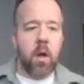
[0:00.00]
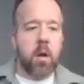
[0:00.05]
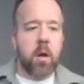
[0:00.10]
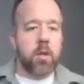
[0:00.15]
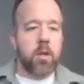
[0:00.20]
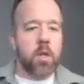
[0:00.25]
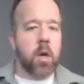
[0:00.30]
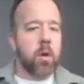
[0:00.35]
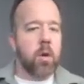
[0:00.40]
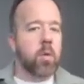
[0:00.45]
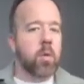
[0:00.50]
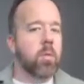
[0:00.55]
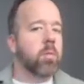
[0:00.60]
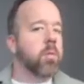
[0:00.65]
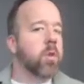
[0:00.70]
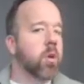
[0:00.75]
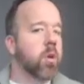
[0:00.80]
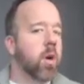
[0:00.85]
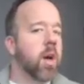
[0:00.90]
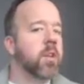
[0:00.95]
So
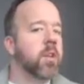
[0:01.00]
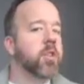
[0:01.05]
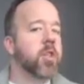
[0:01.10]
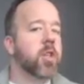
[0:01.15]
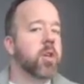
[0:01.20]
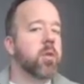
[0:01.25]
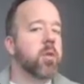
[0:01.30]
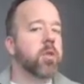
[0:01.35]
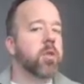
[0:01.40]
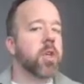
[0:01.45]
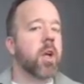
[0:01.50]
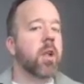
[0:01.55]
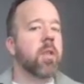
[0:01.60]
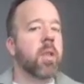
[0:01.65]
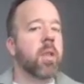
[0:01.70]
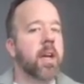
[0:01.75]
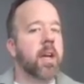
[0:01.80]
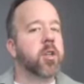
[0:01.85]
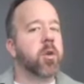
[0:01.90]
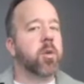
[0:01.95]
neurons use
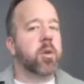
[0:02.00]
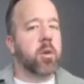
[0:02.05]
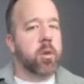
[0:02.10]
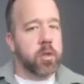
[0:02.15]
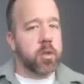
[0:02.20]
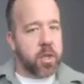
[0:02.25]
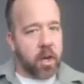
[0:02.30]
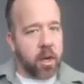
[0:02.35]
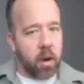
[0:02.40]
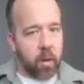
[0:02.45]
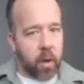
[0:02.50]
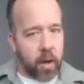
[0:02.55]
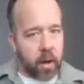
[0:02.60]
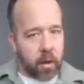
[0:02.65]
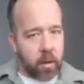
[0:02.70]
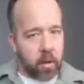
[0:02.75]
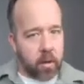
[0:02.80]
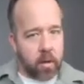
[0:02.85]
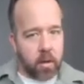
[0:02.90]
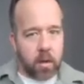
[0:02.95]
electrical signaling.
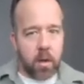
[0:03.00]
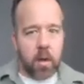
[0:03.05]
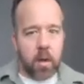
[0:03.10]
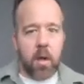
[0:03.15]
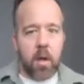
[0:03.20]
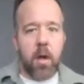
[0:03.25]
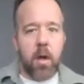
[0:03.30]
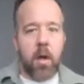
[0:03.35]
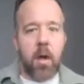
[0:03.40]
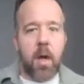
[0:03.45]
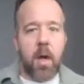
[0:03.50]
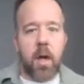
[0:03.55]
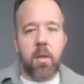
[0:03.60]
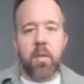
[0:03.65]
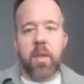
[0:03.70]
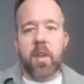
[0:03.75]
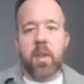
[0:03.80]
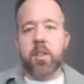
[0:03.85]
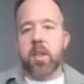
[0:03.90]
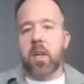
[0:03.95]

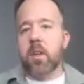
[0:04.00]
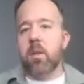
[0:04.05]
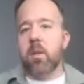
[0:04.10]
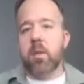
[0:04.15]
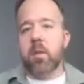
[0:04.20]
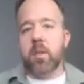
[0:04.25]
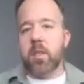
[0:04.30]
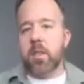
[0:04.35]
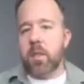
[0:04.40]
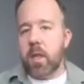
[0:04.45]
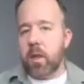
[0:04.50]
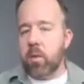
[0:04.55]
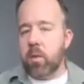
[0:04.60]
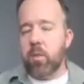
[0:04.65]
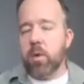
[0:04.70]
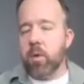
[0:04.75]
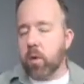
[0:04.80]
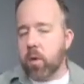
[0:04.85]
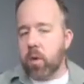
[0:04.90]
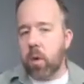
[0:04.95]
The signals that you would
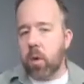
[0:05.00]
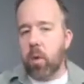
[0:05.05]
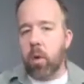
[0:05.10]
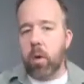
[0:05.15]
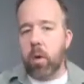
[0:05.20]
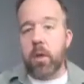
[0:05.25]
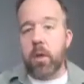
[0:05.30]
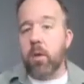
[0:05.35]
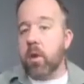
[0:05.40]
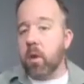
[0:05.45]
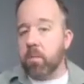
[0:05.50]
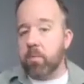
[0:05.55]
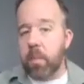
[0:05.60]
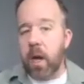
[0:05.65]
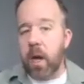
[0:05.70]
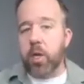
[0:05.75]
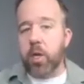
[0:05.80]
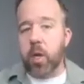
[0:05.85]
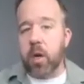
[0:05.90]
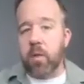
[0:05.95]
record, you can
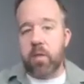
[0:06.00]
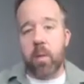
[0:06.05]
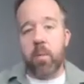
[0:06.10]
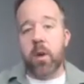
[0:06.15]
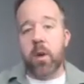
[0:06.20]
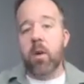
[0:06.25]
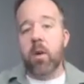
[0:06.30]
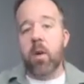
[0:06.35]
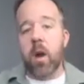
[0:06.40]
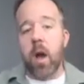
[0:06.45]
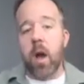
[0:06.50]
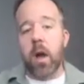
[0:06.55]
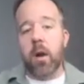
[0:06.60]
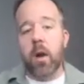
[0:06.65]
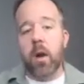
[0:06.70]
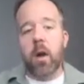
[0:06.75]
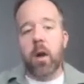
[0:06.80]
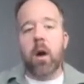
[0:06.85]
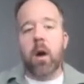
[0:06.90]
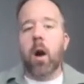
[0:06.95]
measure from a neuron,
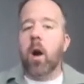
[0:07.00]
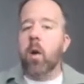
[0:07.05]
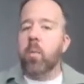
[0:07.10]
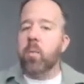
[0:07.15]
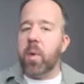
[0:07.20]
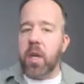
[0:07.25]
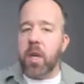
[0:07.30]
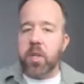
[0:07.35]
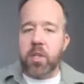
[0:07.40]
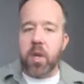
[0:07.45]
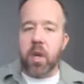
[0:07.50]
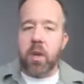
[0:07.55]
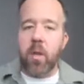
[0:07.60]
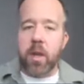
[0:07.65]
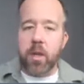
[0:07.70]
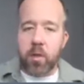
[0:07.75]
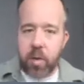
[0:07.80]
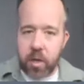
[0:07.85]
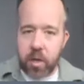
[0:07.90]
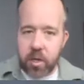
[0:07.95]
are based on
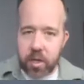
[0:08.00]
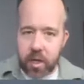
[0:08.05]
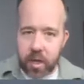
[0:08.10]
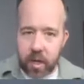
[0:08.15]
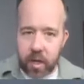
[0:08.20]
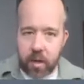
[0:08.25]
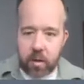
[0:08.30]
electricity.